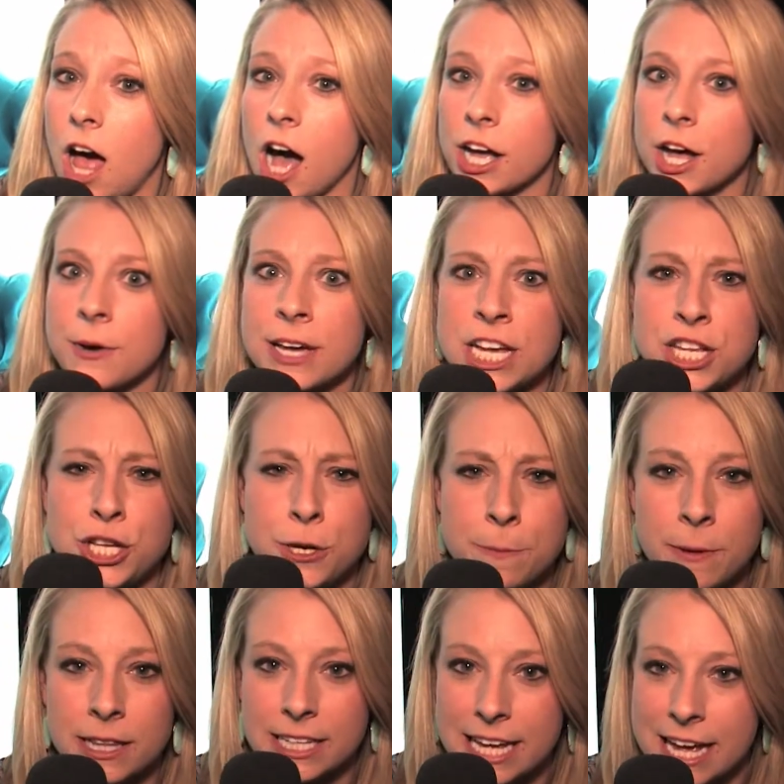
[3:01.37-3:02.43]
Lago. Can you
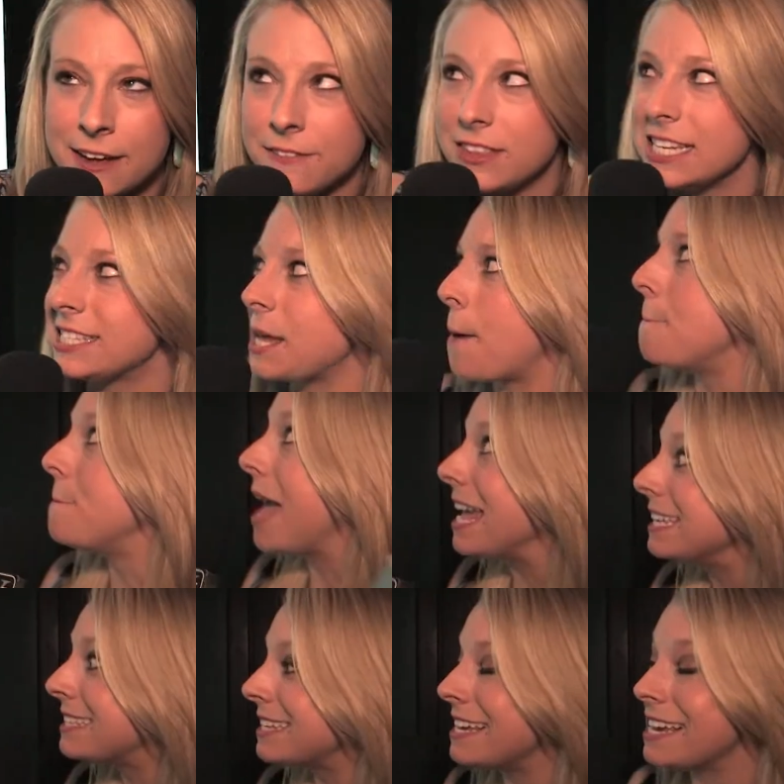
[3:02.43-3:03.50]
believe this
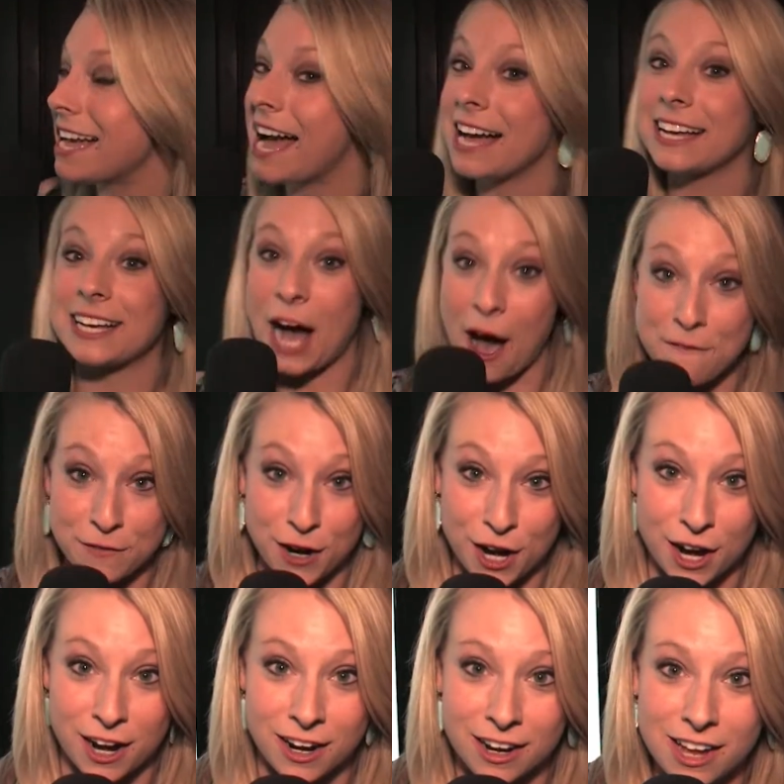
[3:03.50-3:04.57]
amazing
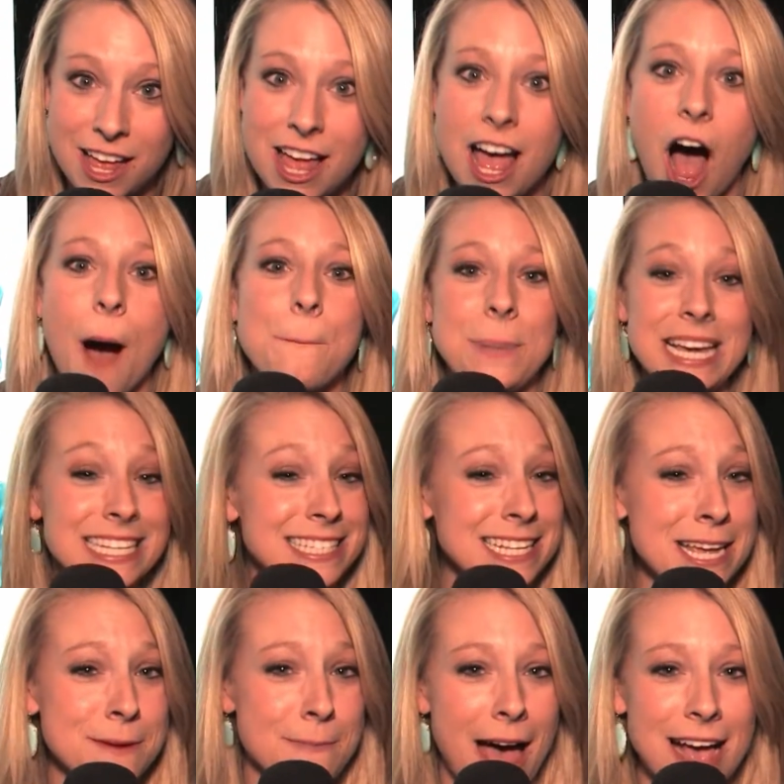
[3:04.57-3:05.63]
cover?
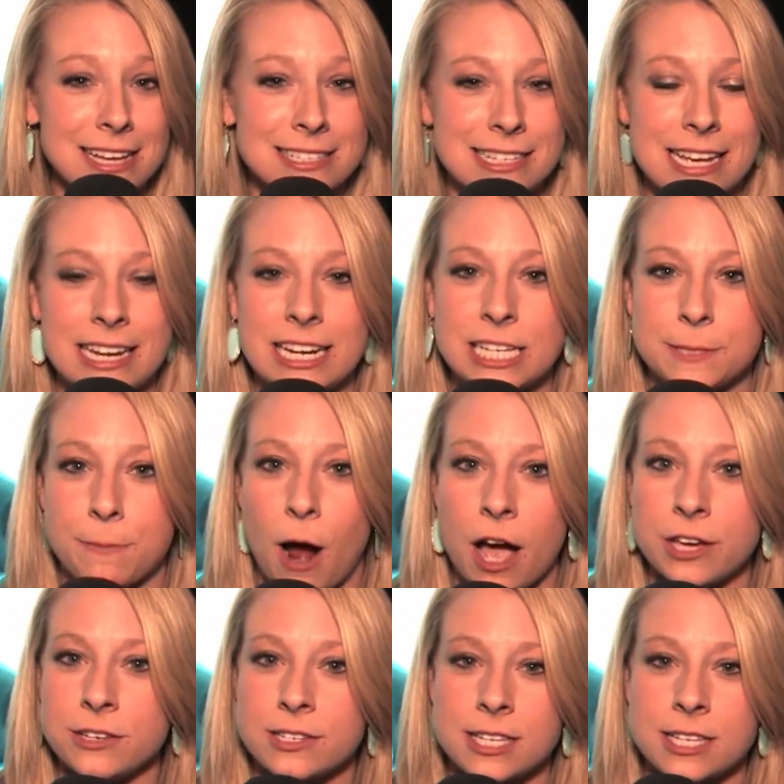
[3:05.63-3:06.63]
BSCENE Magazine has brought you